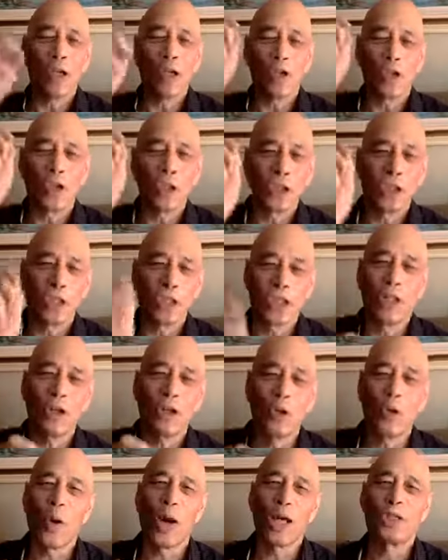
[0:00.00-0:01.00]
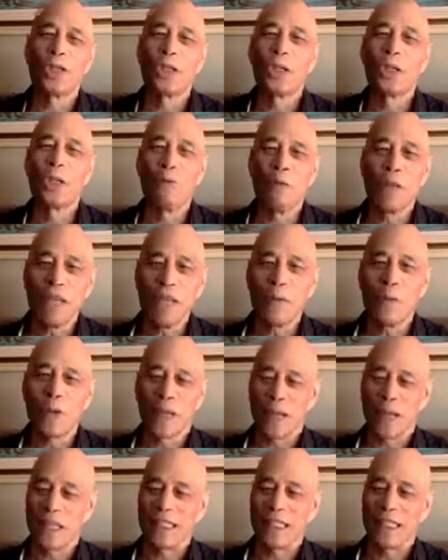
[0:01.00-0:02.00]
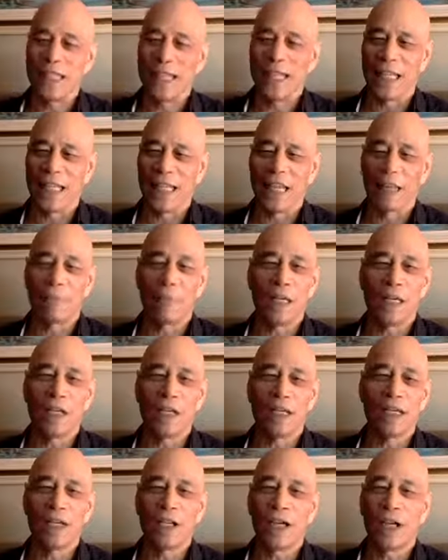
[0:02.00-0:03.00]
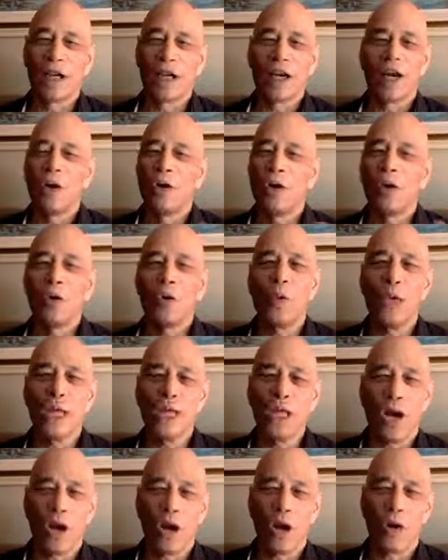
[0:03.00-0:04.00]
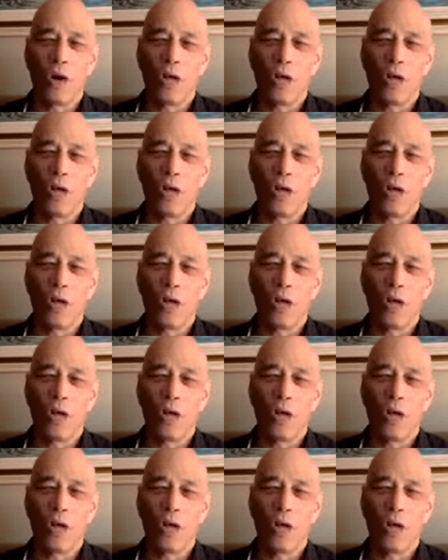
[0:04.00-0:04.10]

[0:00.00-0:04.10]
you should still question me when I say that, because who do we know?